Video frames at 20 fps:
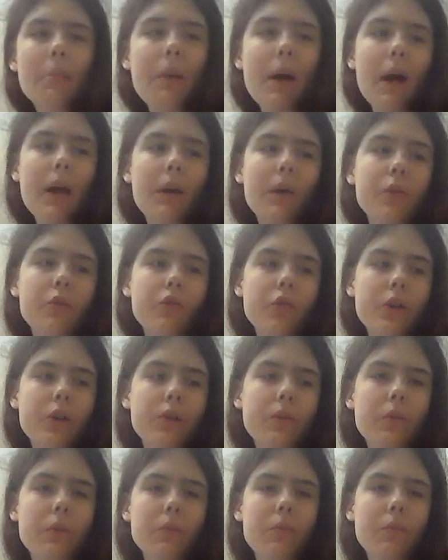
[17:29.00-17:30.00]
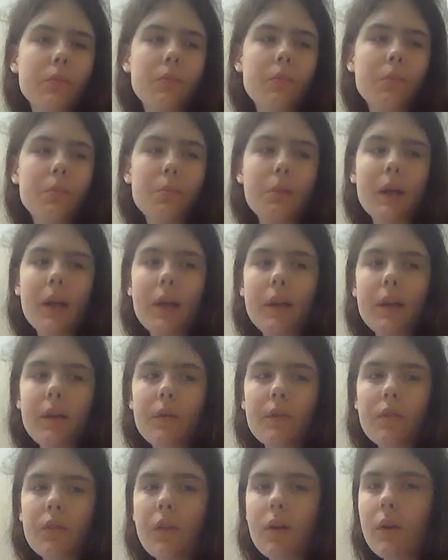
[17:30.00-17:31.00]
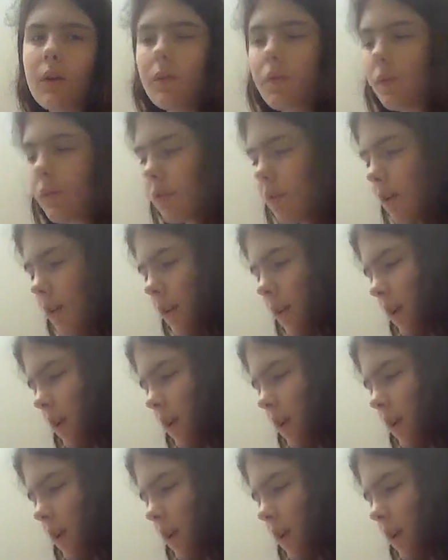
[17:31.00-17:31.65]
the BioTrue, but I used those.